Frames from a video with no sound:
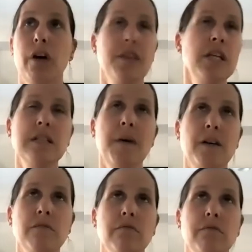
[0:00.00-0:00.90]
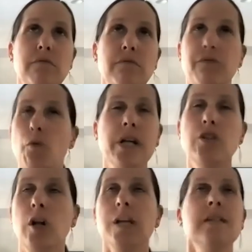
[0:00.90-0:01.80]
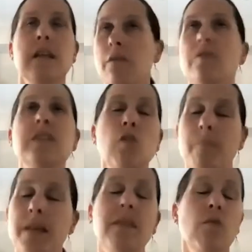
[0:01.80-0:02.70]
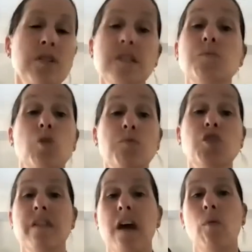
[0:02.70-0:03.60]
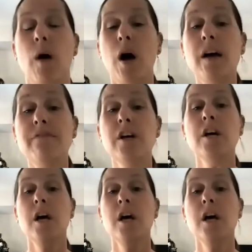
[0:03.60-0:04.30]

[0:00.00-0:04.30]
I think it's about forty dollars, and every single month they're on subscription and they arrive.